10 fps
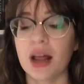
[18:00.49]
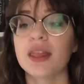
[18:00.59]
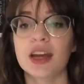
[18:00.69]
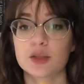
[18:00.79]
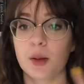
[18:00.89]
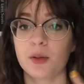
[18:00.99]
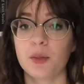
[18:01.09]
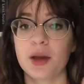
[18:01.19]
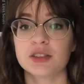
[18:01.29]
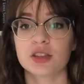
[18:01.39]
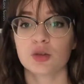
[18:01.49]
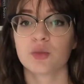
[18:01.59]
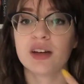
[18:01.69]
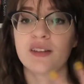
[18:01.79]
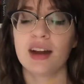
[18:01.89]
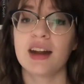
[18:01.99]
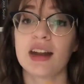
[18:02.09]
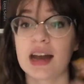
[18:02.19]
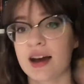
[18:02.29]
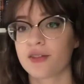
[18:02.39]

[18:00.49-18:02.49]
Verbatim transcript: but I think it's probably because it's a reread and now I've